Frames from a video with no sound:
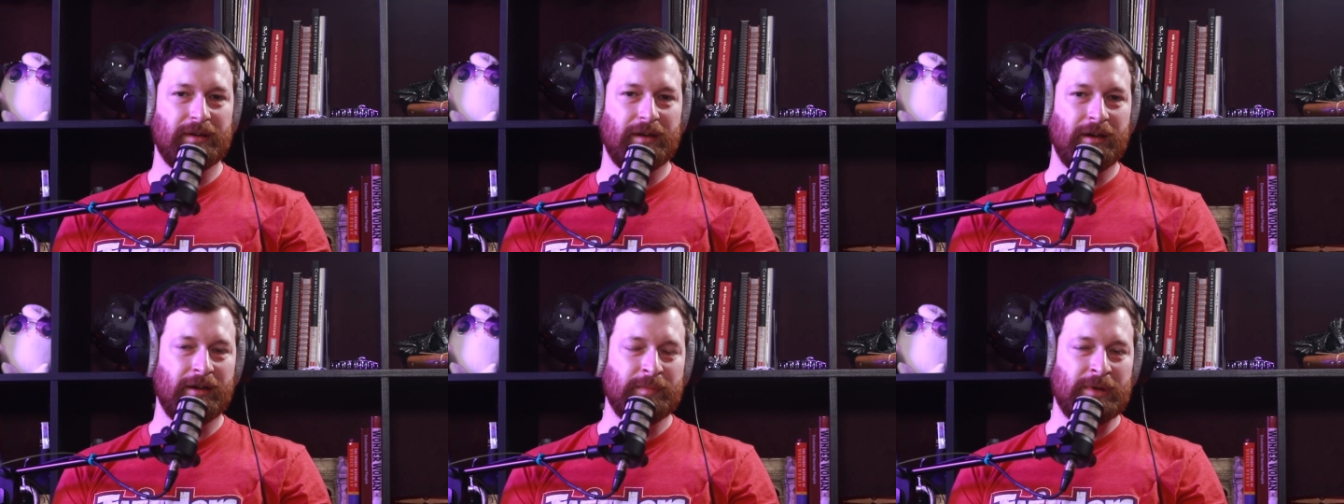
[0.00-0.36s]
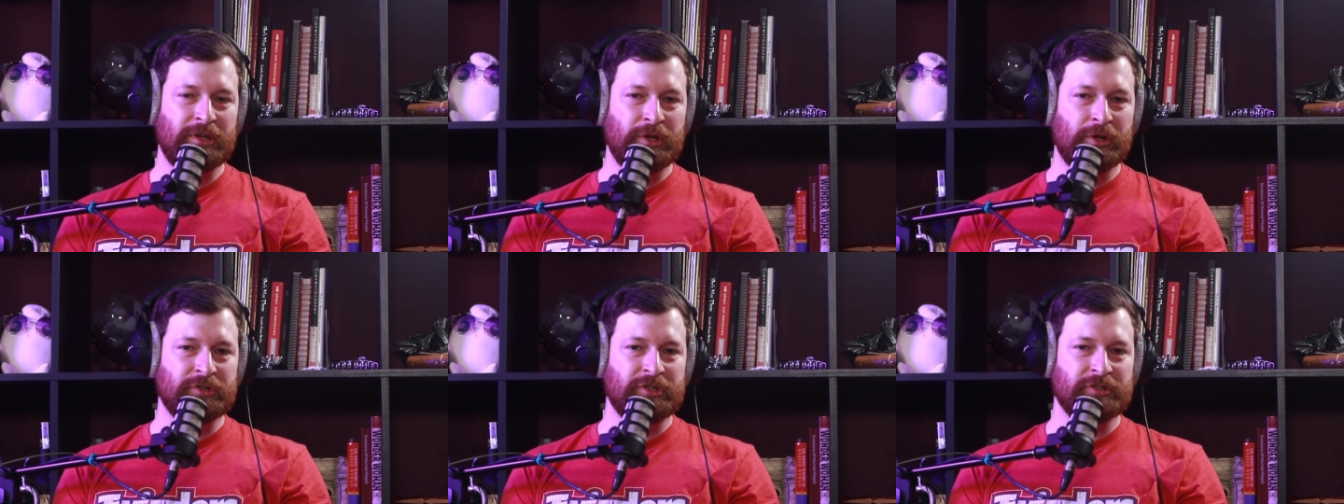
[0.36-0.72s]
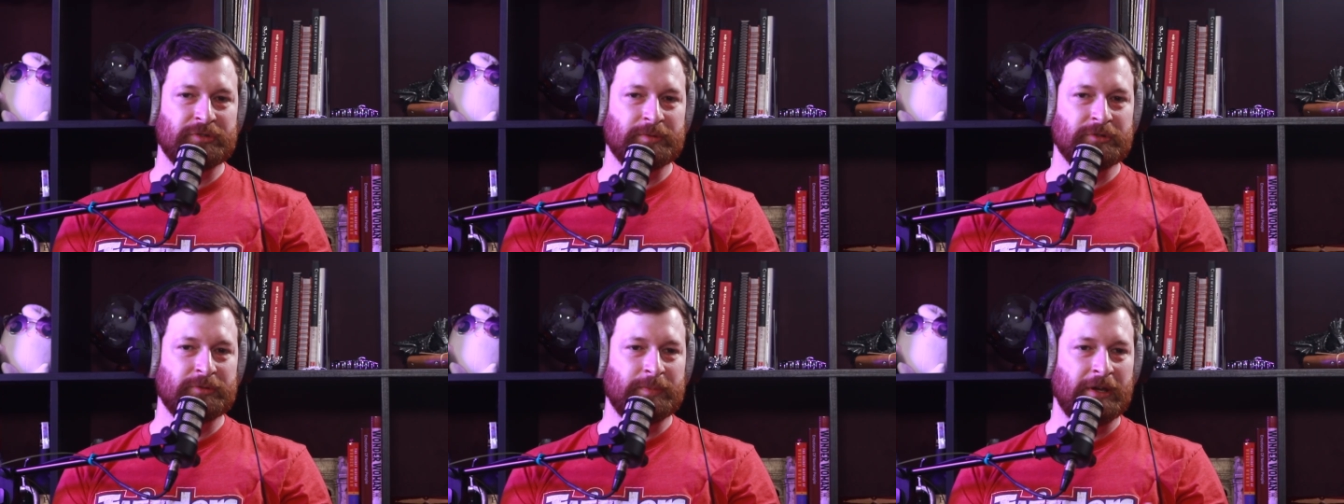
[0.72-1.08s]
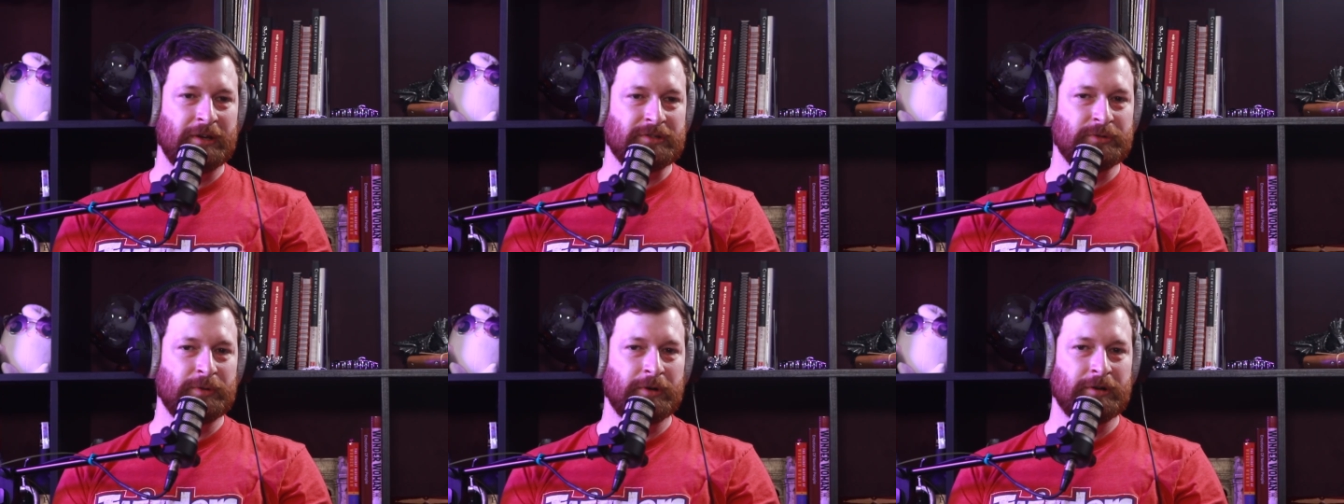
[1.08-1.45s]
I mean no
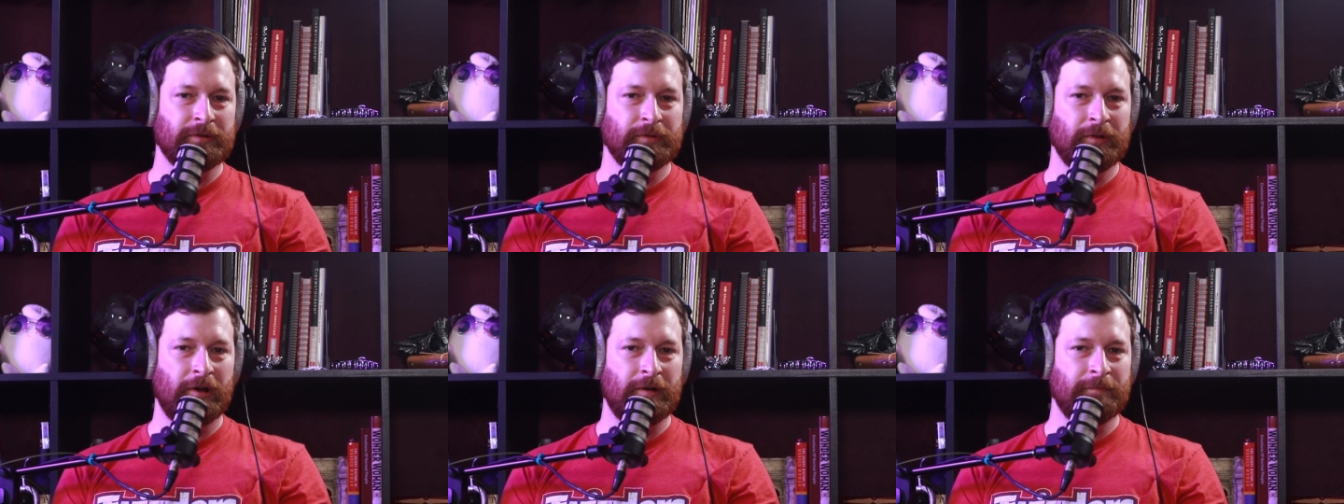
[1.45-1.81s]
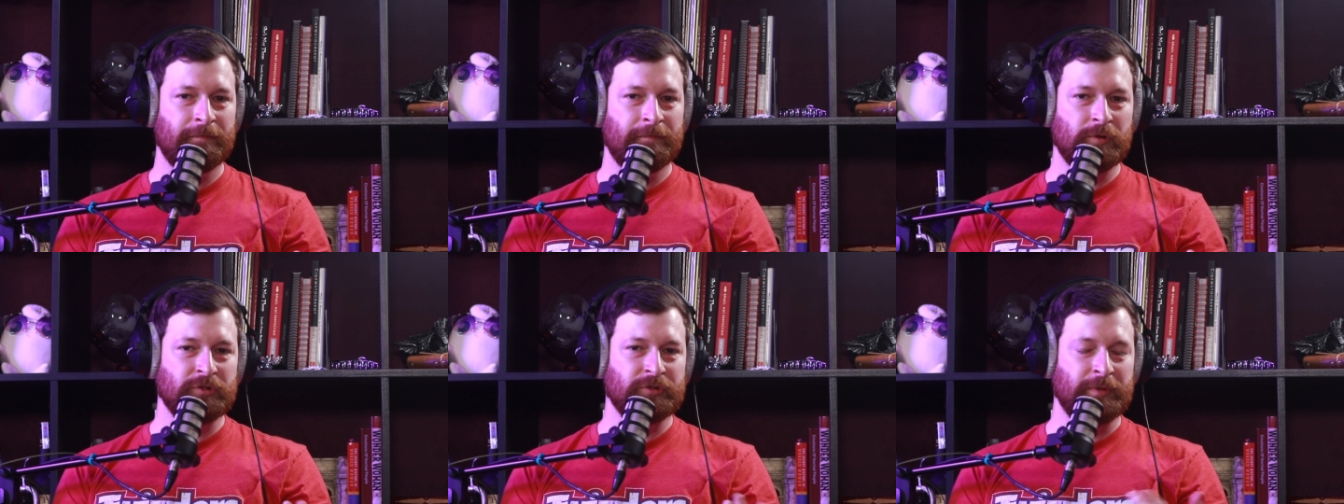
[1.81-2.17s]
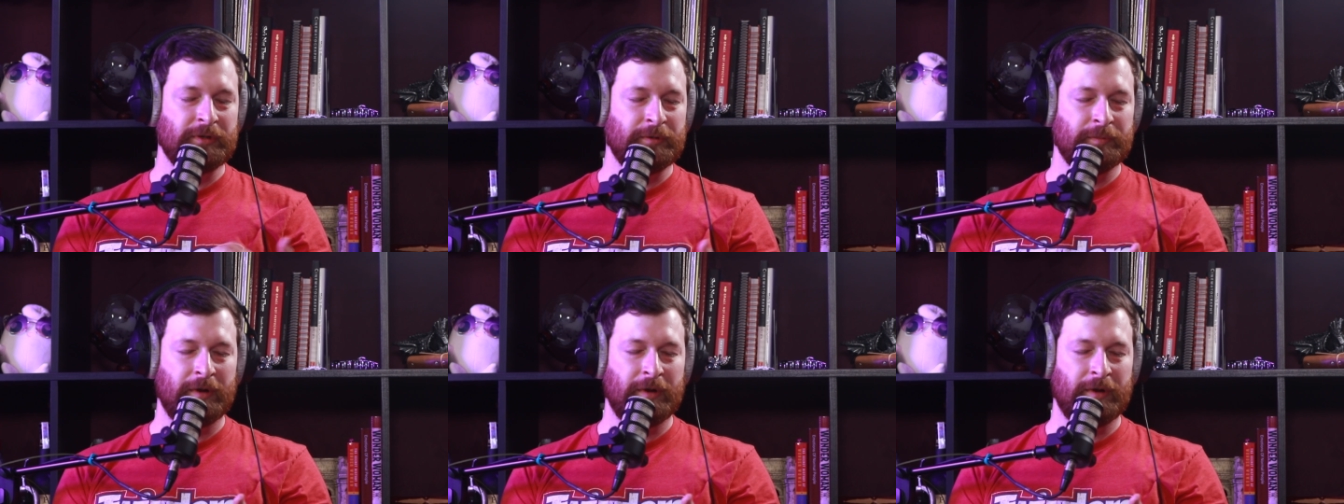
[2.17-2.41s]
disrespect to our law enforcement.